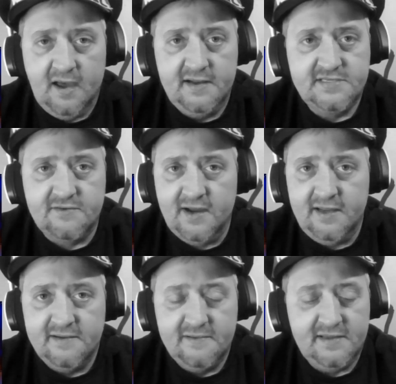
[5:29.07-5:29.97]
he's
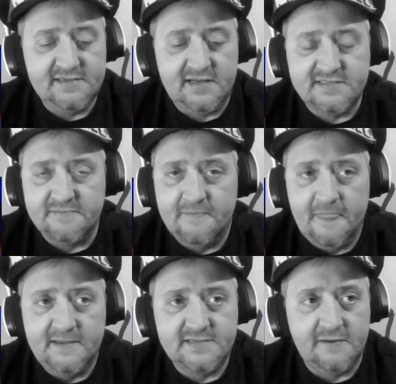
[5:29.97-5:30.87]
great. He's awesome.
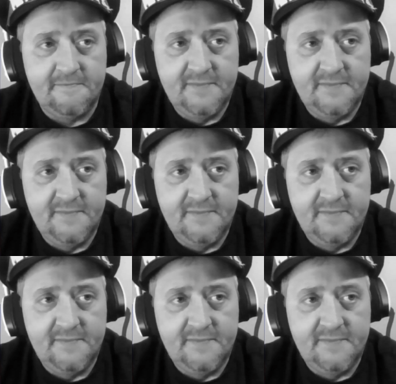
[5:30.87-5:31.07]
So